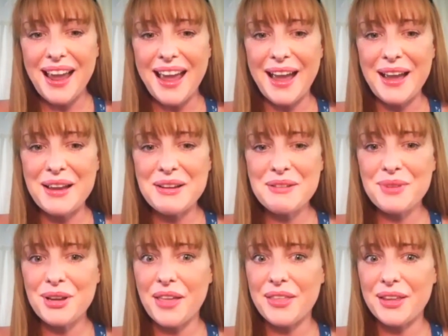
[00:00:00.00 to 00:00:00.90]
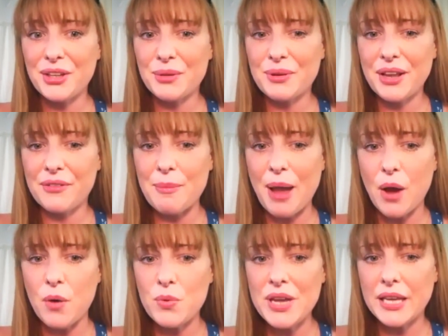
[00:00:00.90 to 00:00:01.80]
I think you were there for about
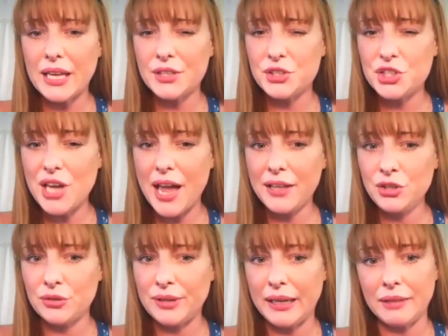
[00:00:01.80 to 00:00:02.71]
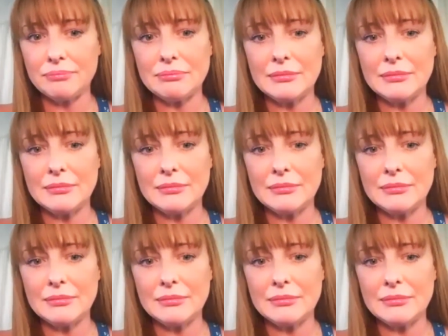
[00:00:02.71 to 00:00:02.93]
a week in January.